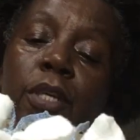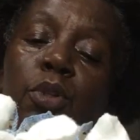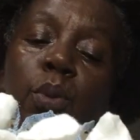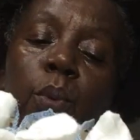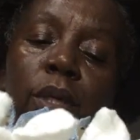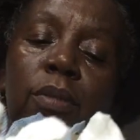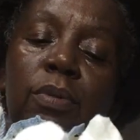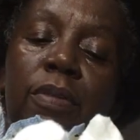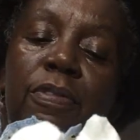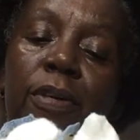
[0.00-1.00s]
you want to
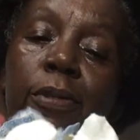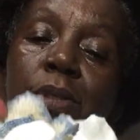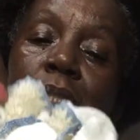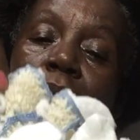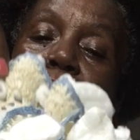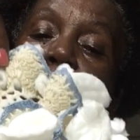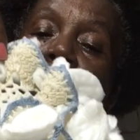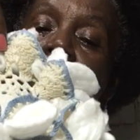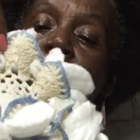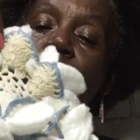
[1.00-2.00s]
reverse it because you
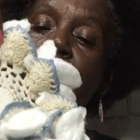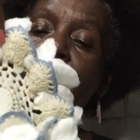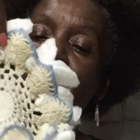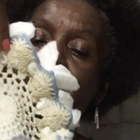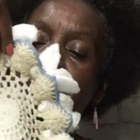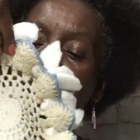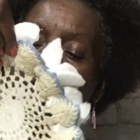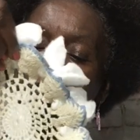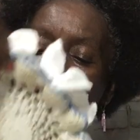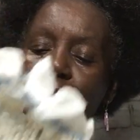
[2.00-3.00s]
have to remember these
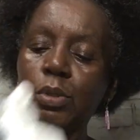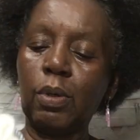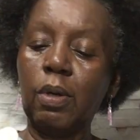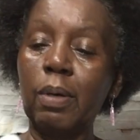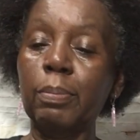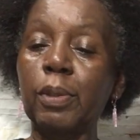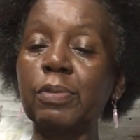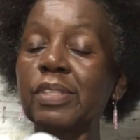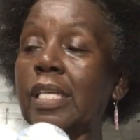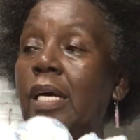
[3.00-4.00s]
ruffles are on
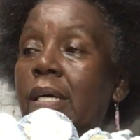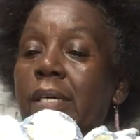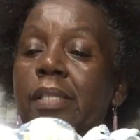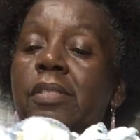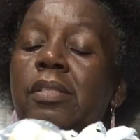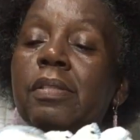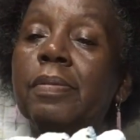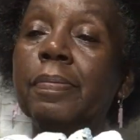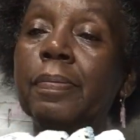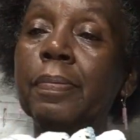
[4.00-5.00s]
both sides.
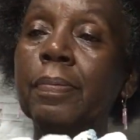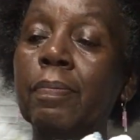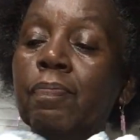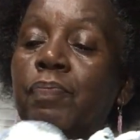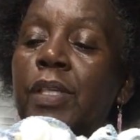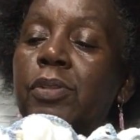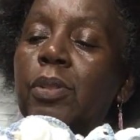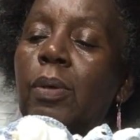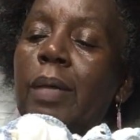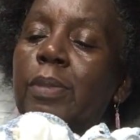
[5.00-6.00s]

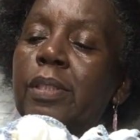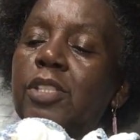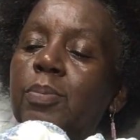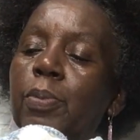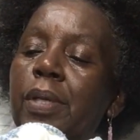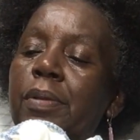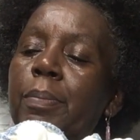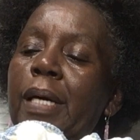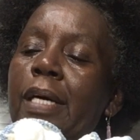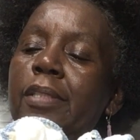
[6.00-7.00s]
So I'm going to spray the
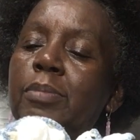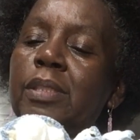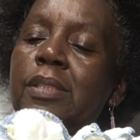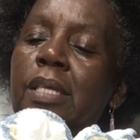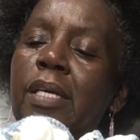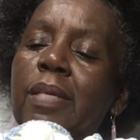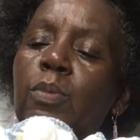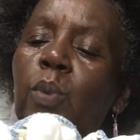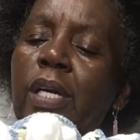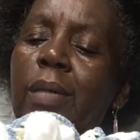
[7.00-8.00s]
bottom the
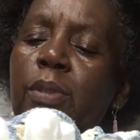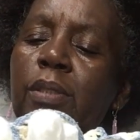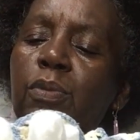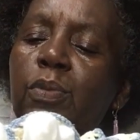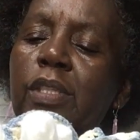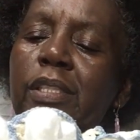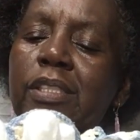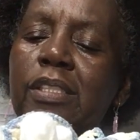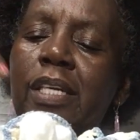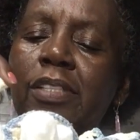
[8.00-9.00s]
same way. I'm going to really
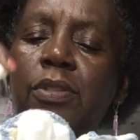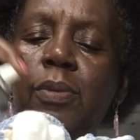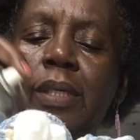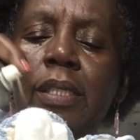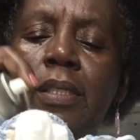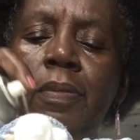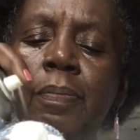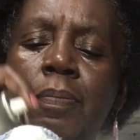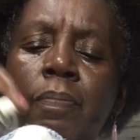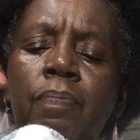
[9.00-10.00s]
saturate it.
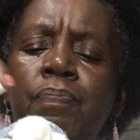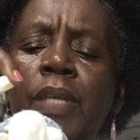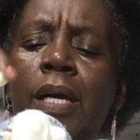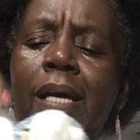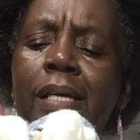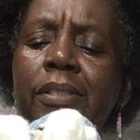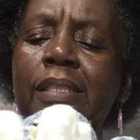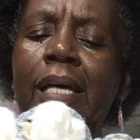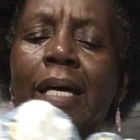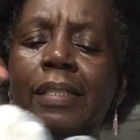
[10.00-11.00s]

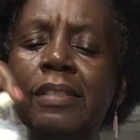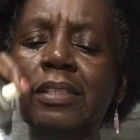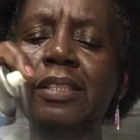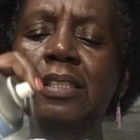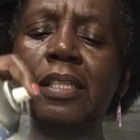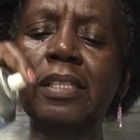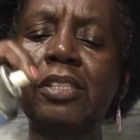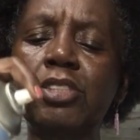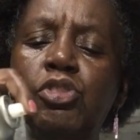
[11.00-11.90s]
Outside in the sun, this